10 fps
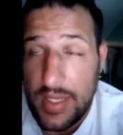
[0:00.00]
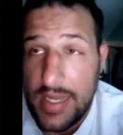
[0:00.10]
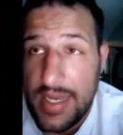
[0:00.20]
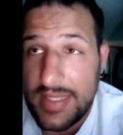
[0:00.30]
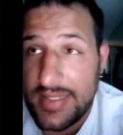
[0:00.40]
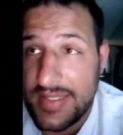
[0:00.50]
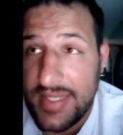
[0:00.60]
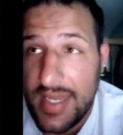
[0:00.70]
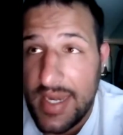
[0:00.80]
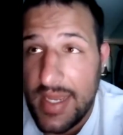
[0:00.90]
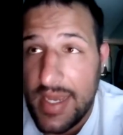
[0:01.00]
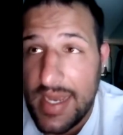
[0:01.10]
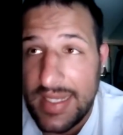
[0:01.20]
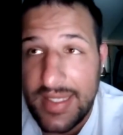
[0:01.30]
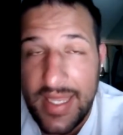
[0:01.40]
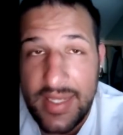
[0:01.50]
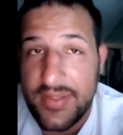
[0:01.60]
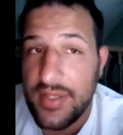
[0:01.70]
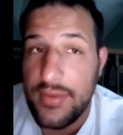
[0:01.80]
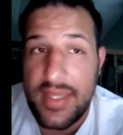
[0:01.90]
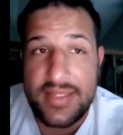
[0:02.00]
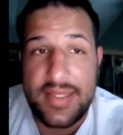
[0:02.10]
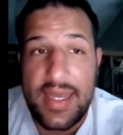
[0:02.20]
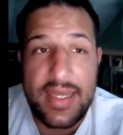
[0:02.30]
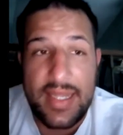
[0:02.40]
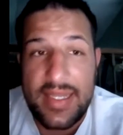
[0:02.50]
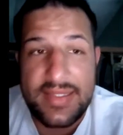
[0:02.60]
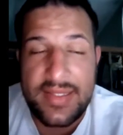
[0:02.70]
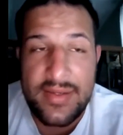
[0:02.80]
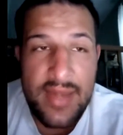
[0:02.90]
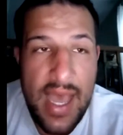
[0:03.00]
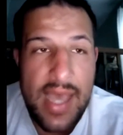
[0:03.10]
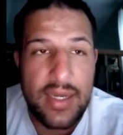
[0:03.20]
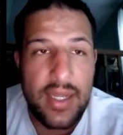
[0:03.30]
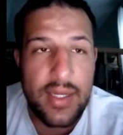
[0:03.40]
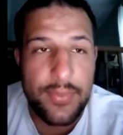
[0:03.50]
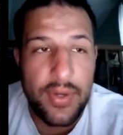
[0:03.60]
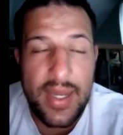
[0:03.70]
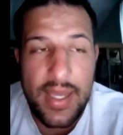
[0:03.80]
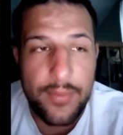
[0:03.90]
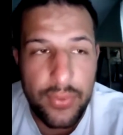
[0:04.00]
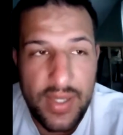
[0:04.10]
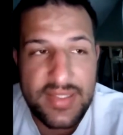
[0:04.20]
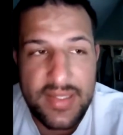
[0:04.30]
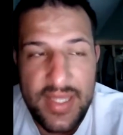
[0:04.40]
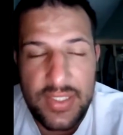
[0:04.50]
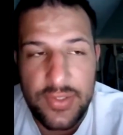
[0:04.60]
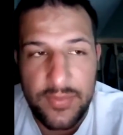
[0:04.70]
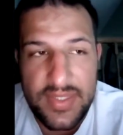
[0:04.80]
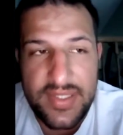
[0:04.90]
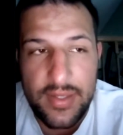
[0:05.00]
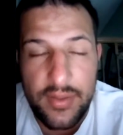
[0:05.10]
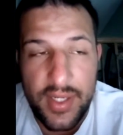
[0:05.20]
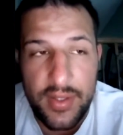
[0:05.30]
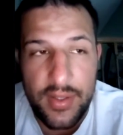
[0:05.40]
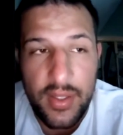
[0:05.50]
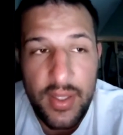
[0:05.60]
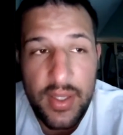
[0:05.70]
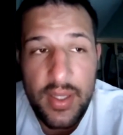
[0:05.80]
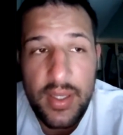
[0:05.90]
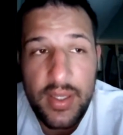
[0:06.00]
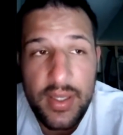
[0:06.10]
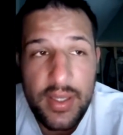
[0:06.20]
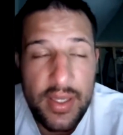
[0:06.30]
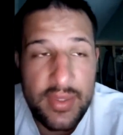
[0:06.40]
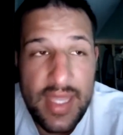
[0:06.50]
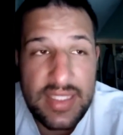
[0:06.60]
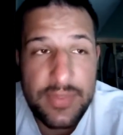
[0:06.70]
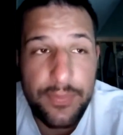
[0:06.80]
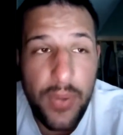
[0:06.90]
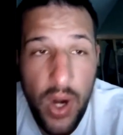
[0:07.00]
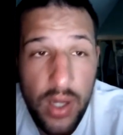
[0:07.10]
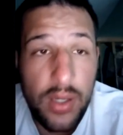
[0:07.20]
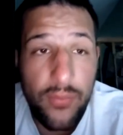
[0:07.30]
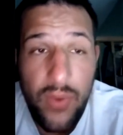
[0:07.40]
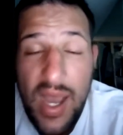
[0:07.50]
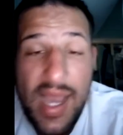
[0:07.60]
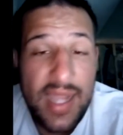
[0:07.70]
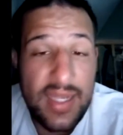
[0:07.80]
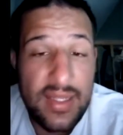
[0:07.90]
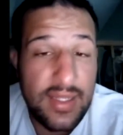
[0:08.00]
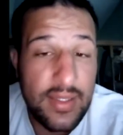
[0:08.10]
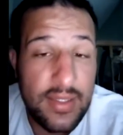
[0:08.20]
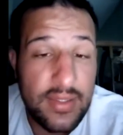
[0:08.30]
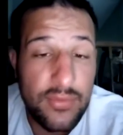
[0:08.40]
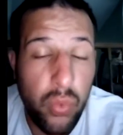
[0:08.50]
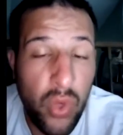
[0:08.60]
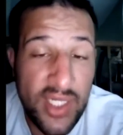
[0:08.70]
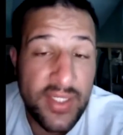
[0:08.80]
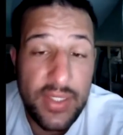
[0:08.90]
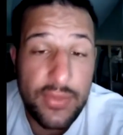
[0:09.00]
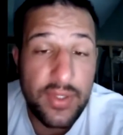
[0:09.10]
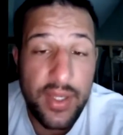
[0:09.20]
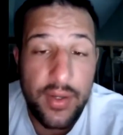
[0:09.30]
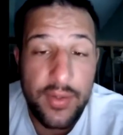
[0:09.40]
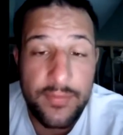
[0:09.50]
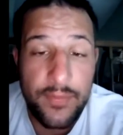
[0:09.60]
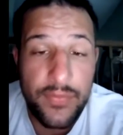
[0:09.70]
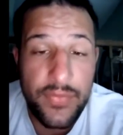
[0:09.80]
I just said, I can't do this. He's not a presidential material. And that's part of why 1 year ago,